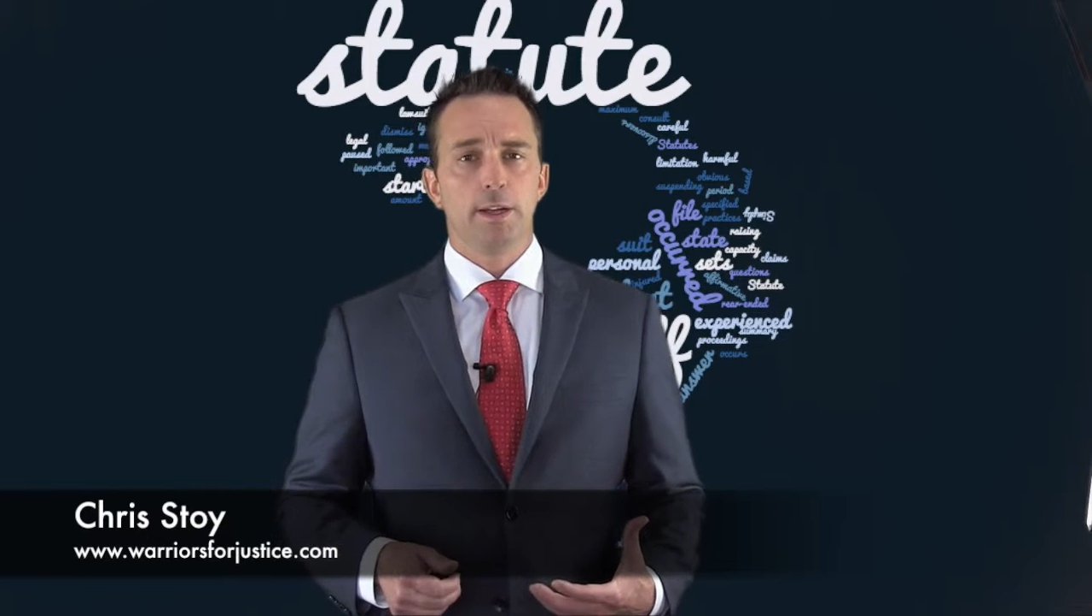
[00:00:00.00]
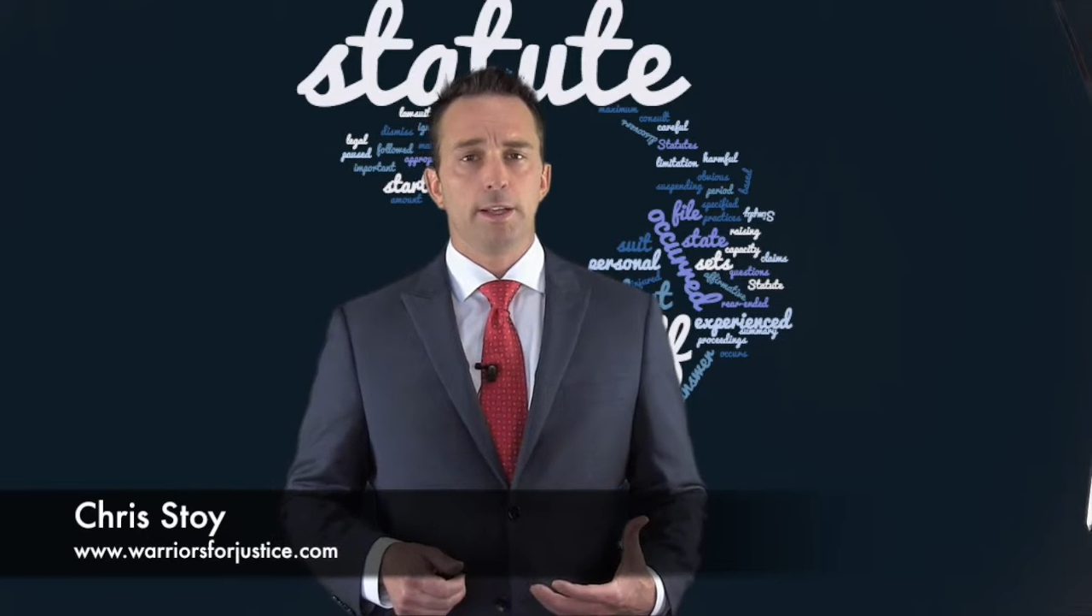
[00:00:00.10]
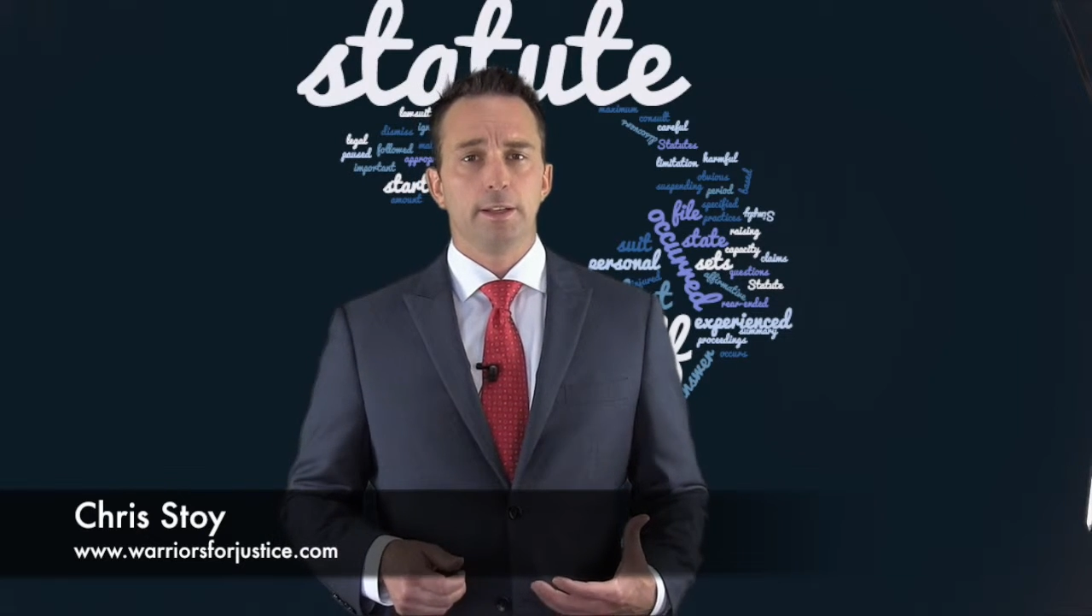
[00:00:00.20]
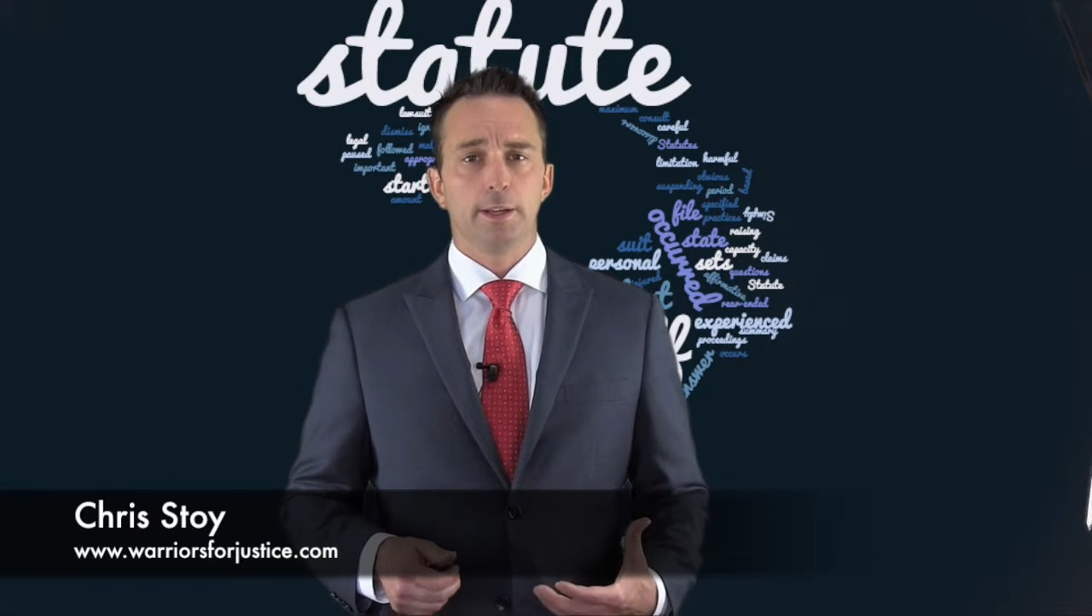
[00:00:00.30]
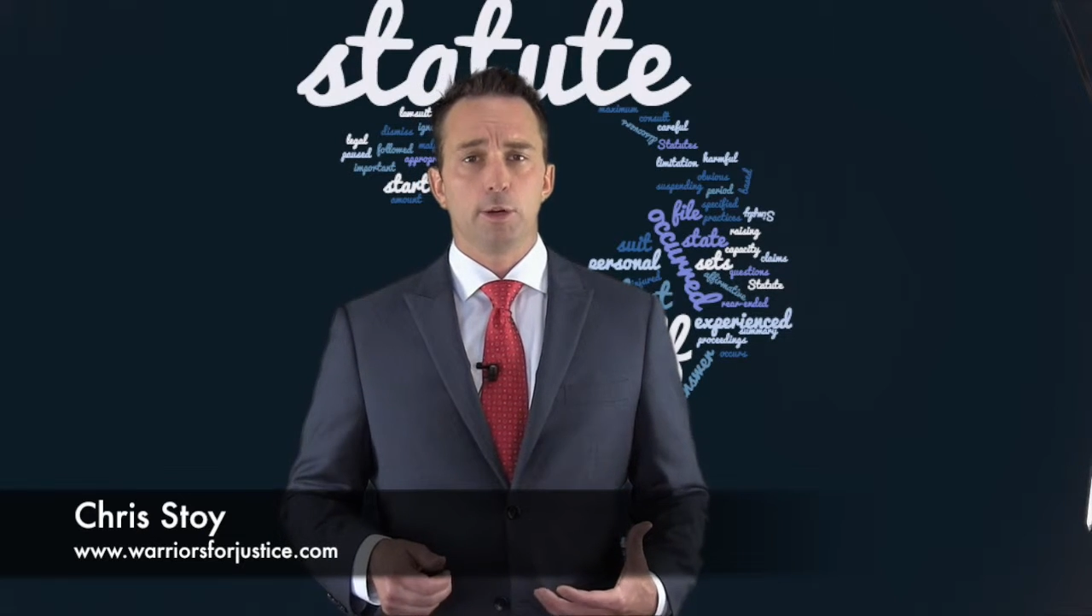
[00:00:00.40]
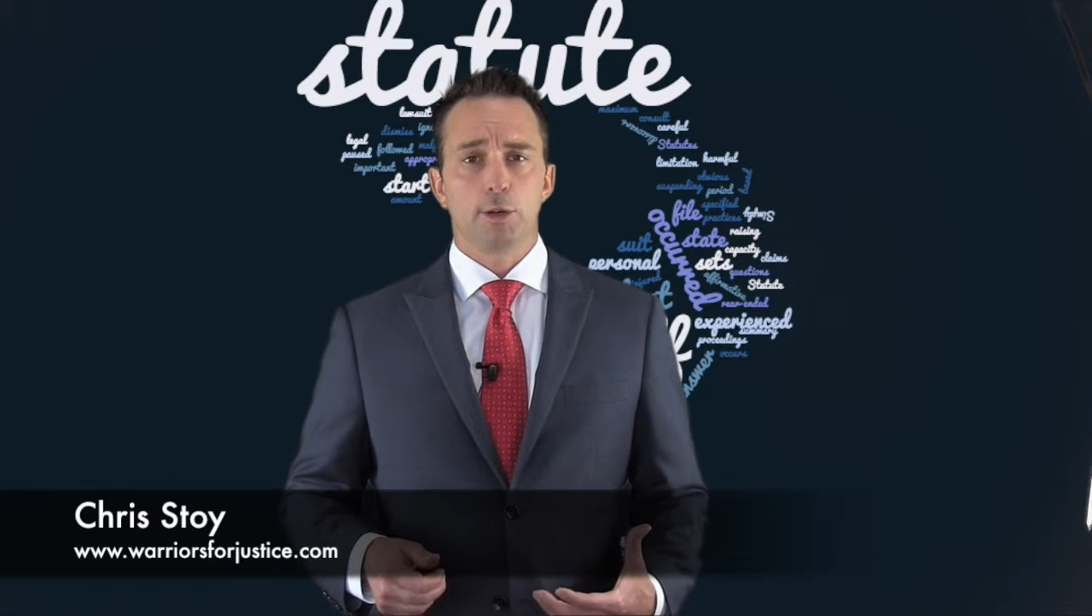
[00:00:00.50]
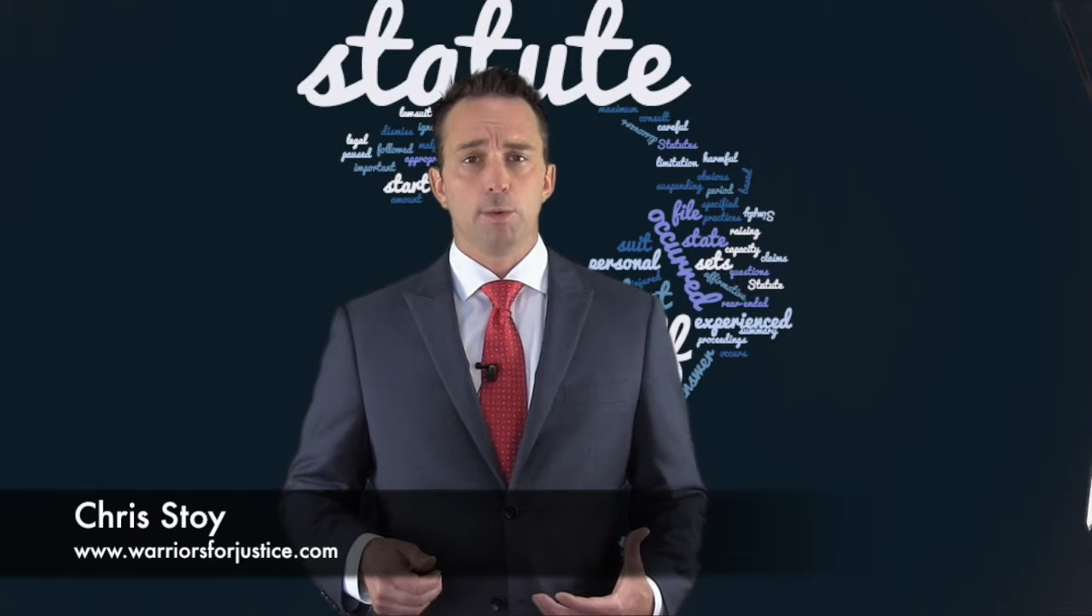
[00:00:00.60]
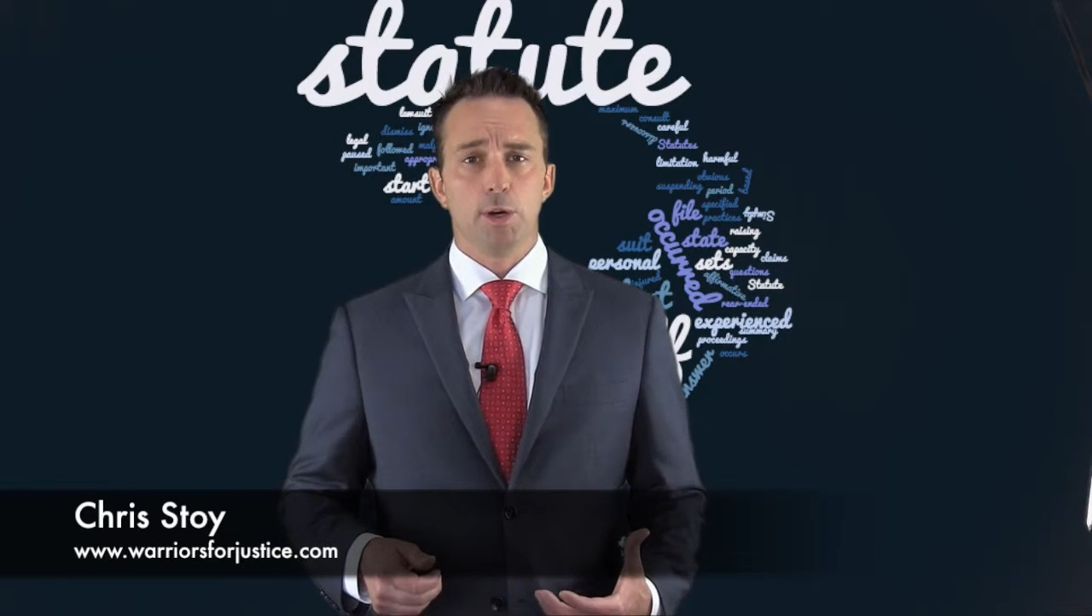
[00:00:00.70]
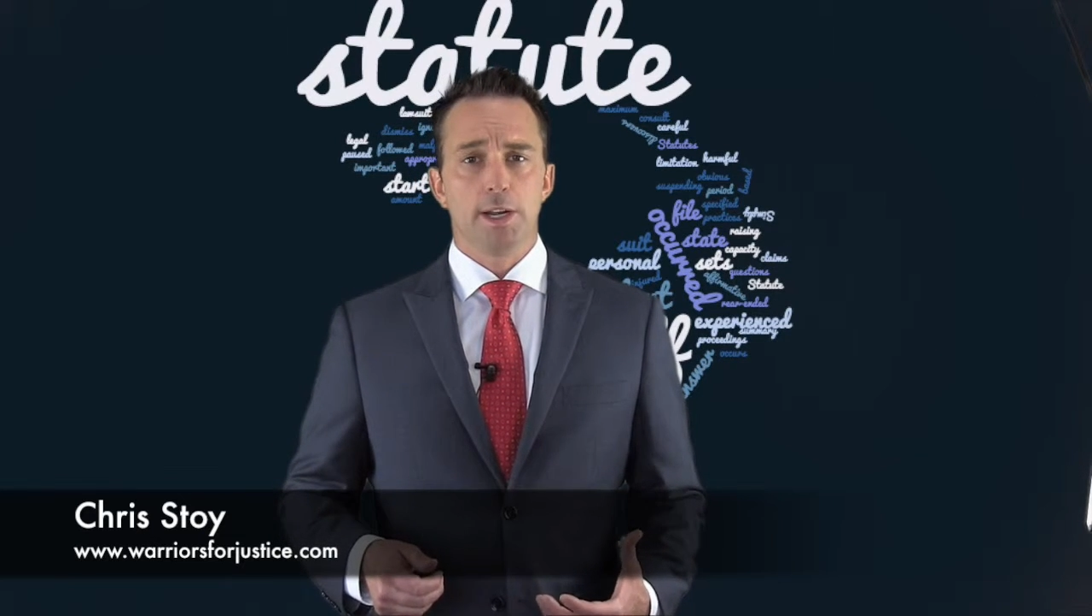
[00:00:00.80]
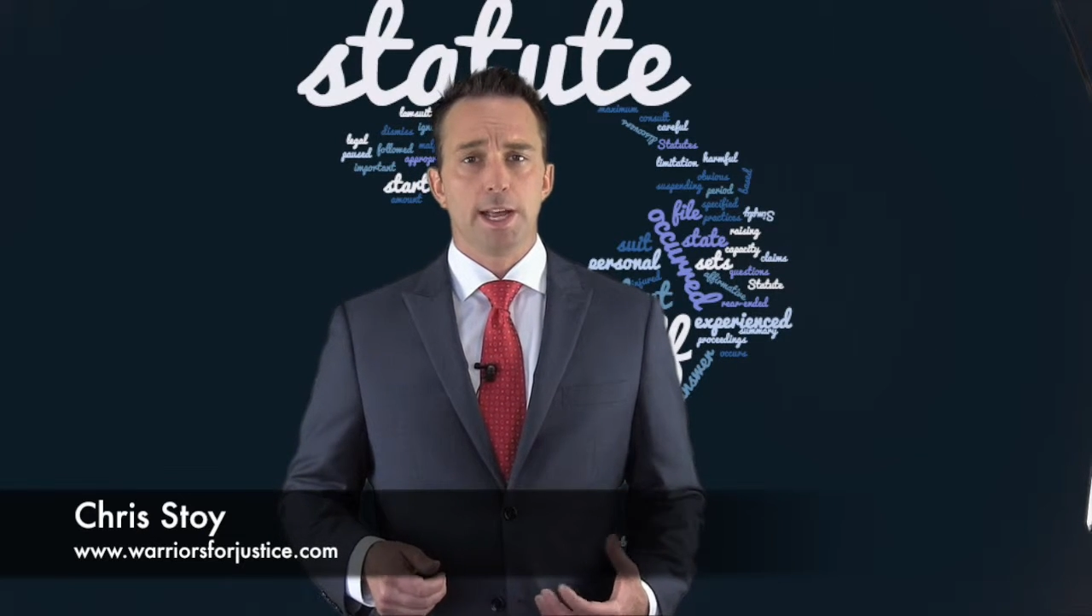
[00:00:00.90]
in the legal
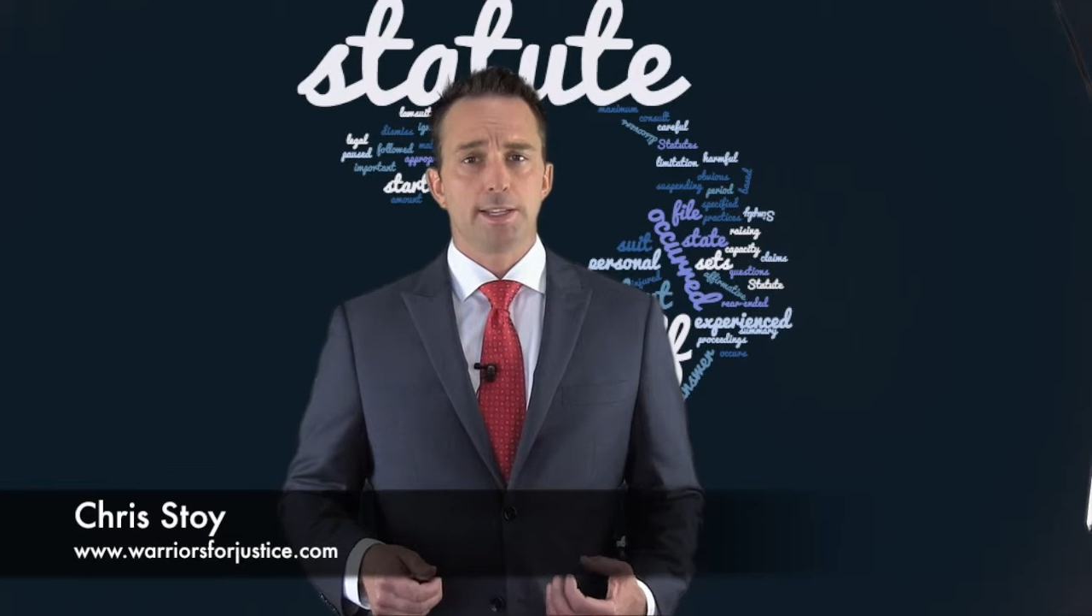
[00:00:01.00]
community